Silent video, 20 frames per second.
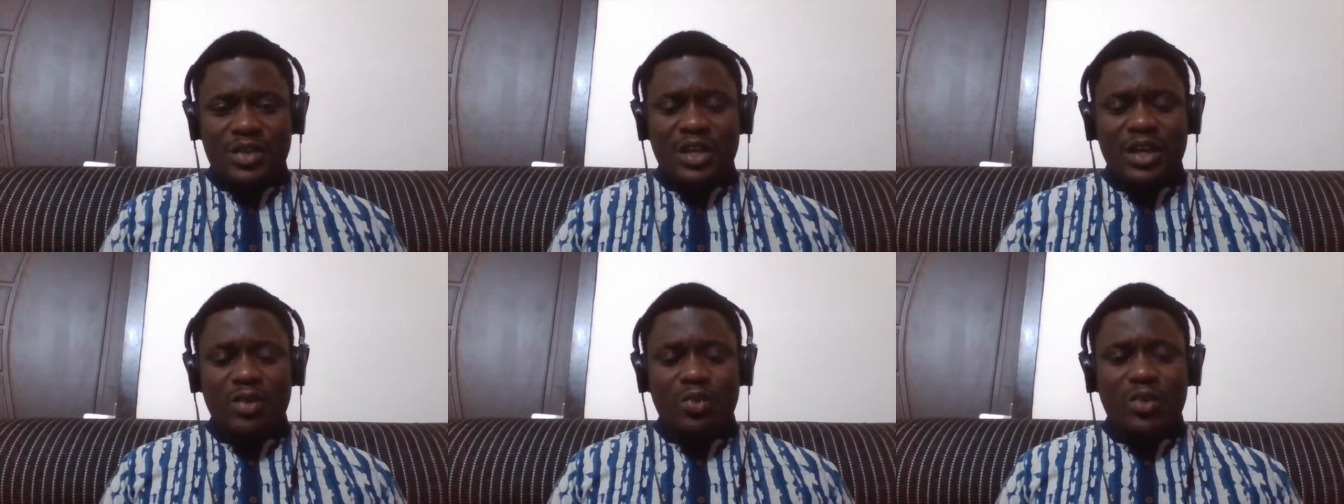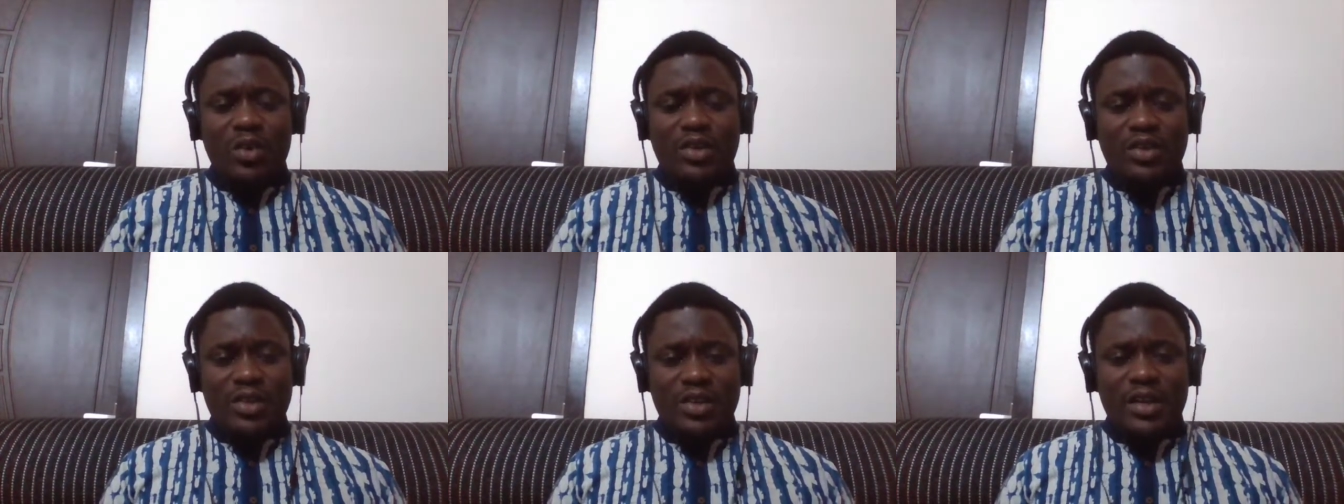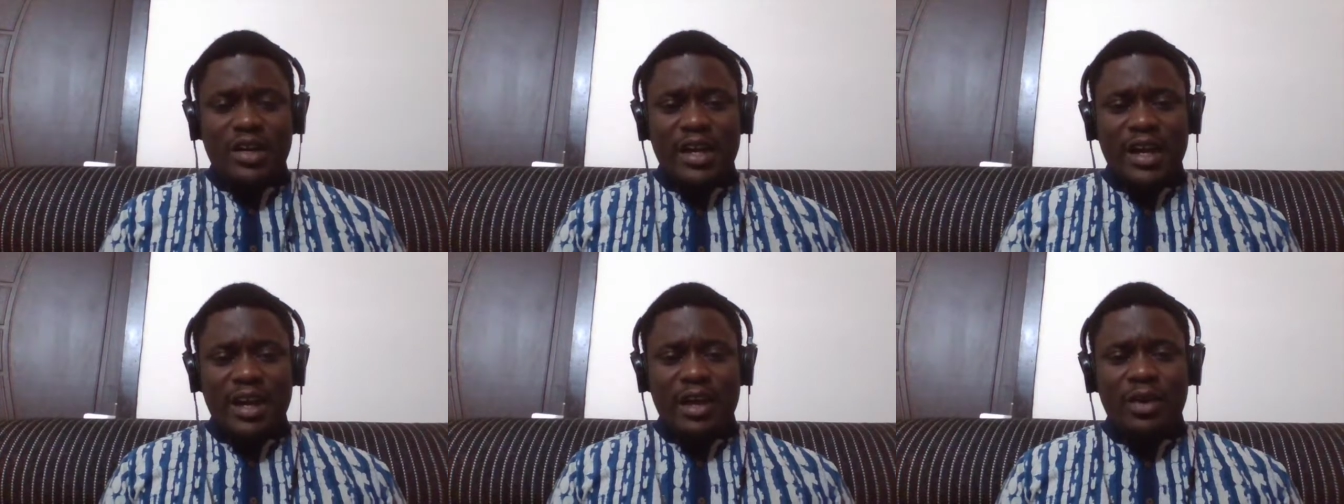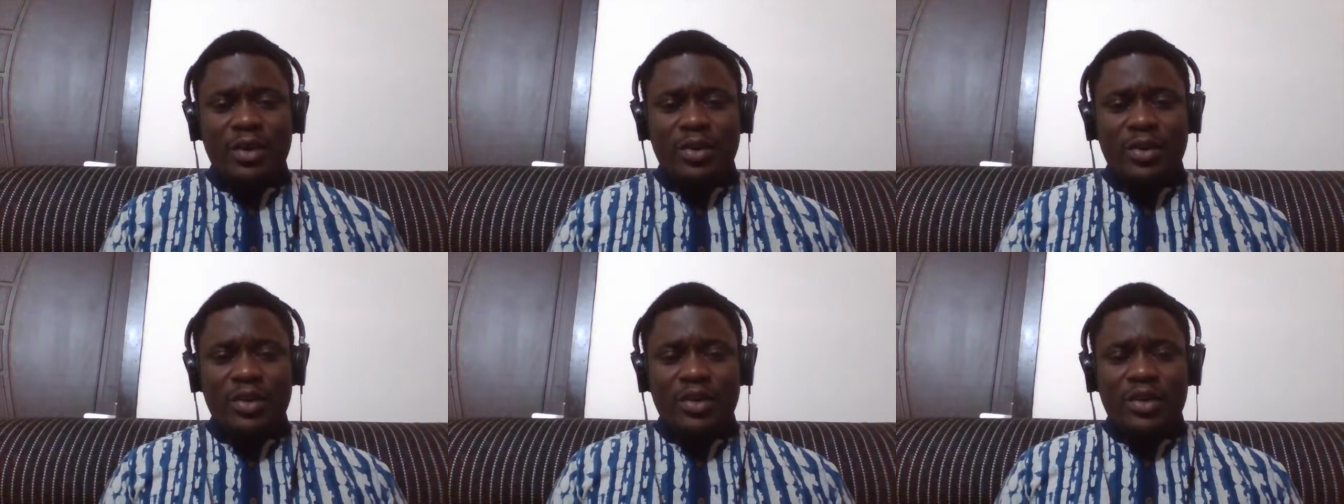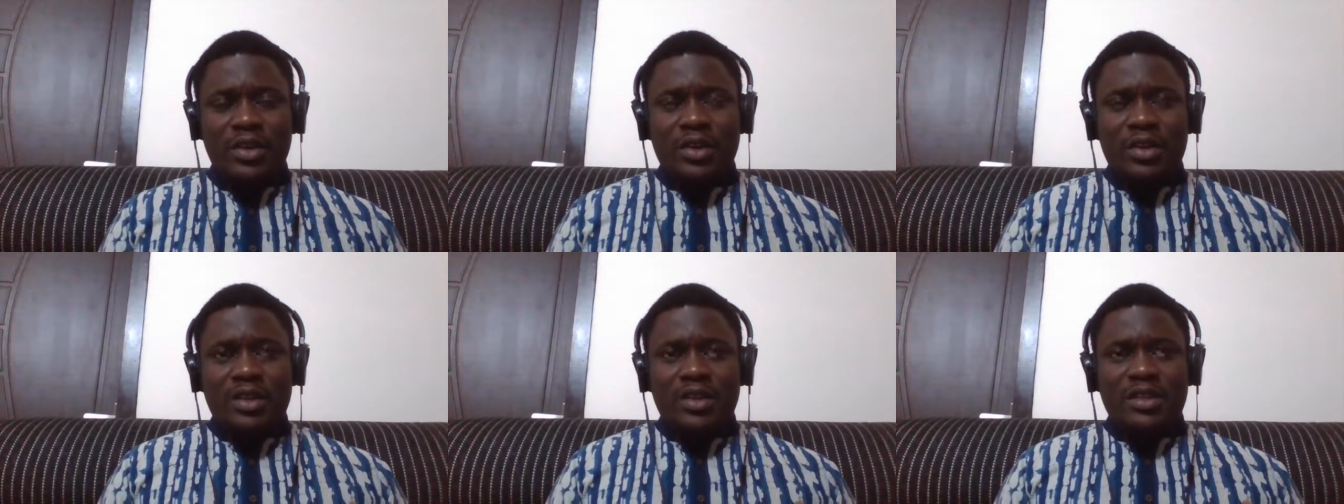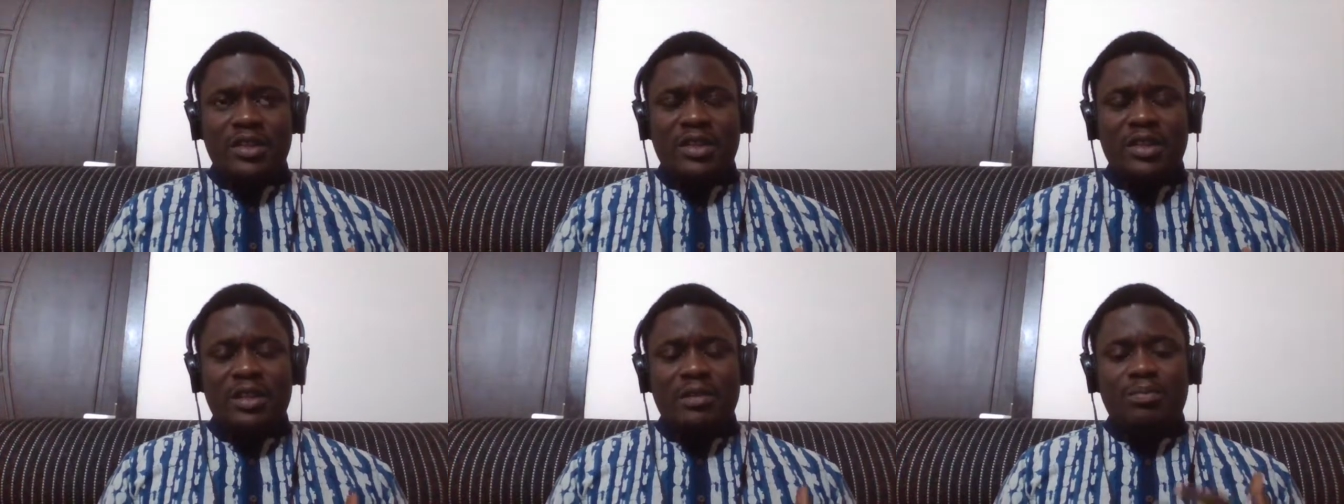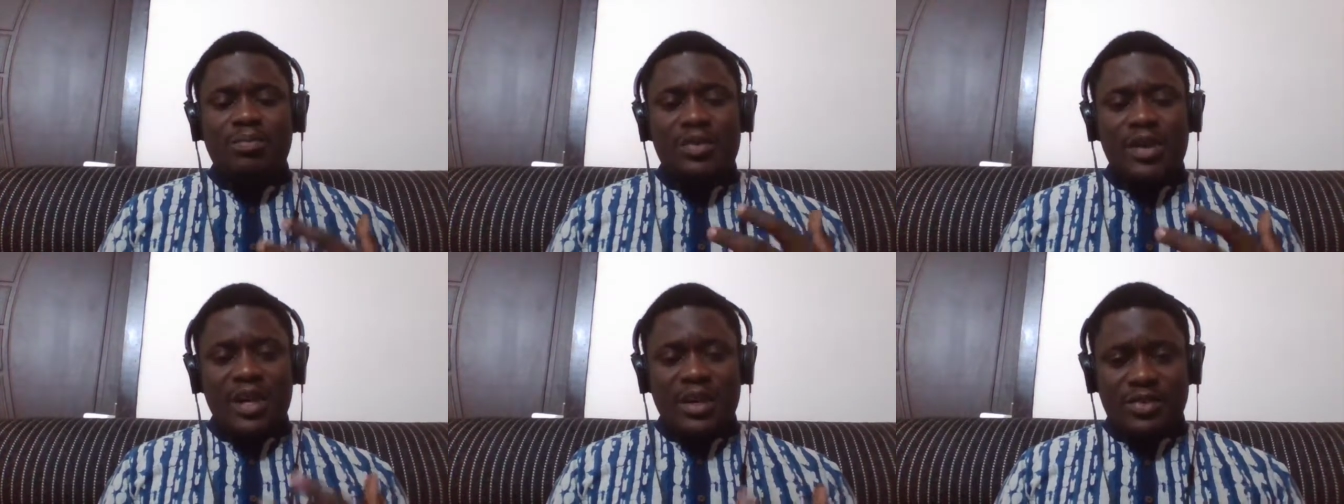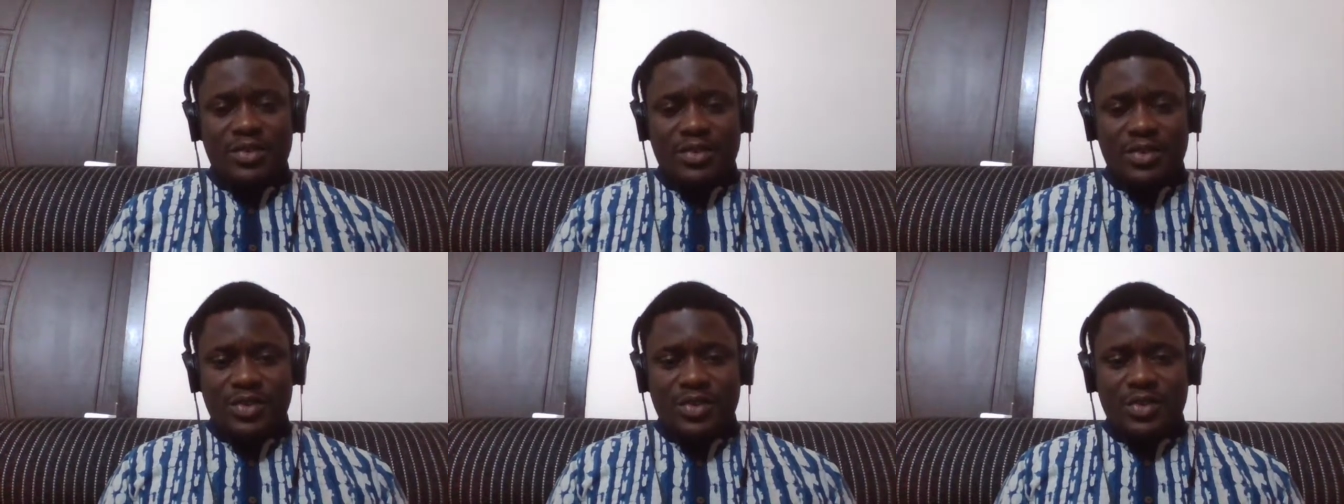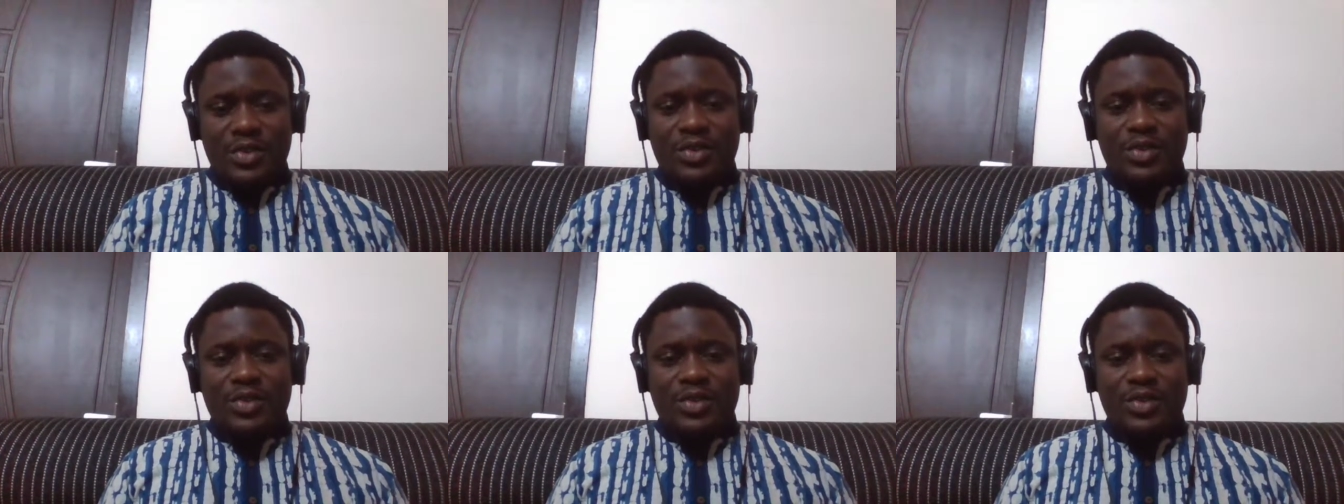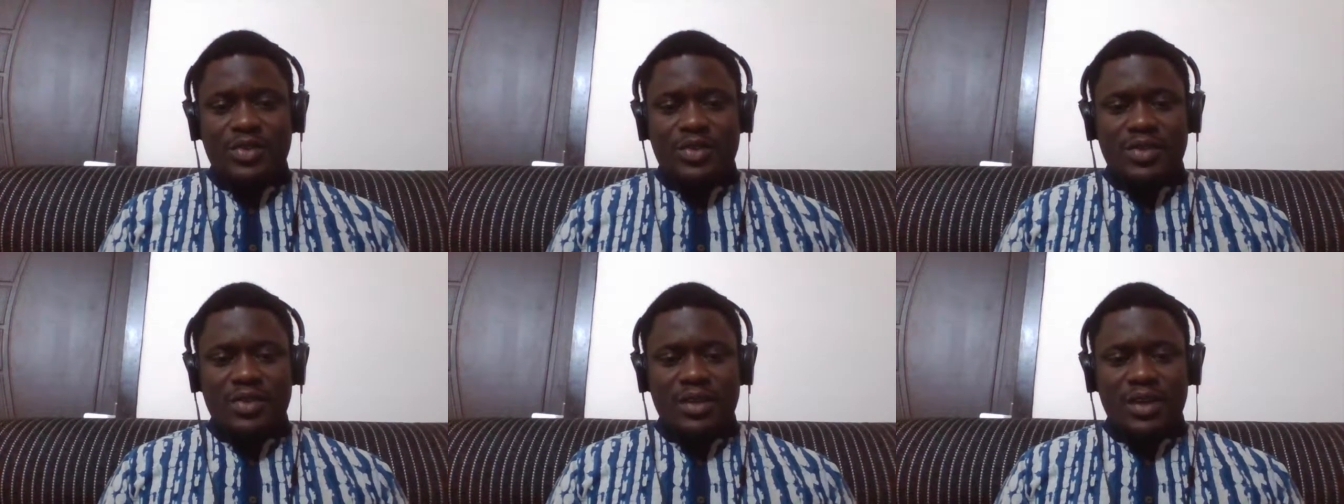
And I wonder how the practices